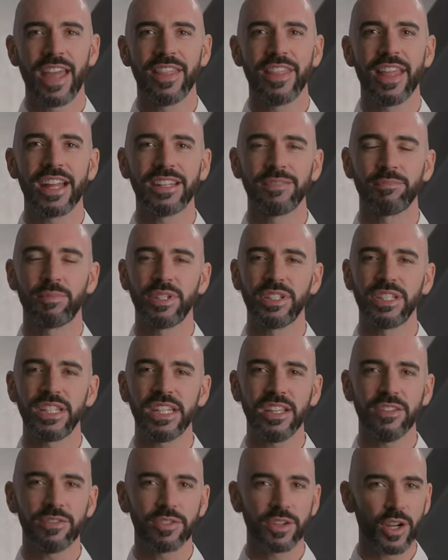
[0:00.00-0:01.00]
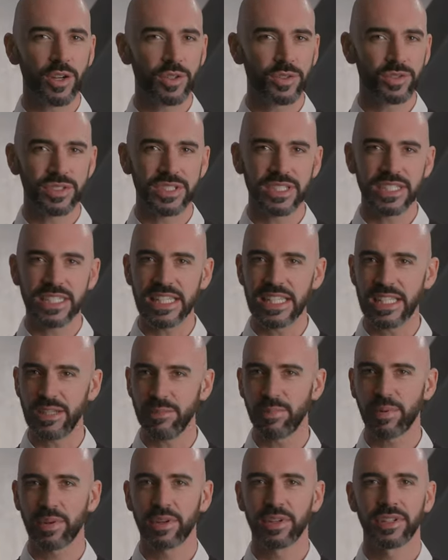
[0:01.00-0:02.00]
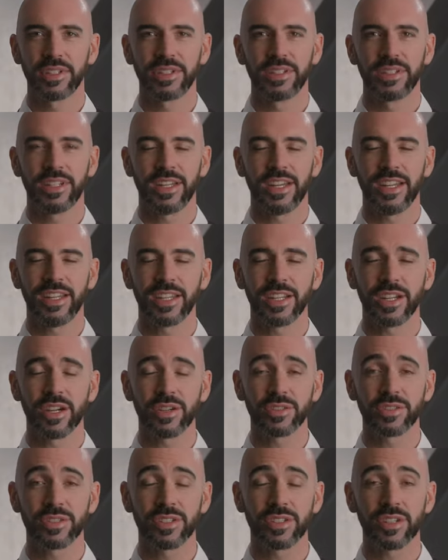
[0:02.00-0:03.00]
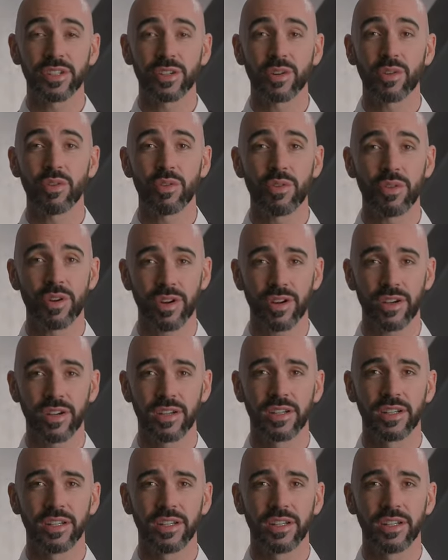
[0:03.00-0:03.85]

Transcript: And that belief goes deep, and it goes to the core.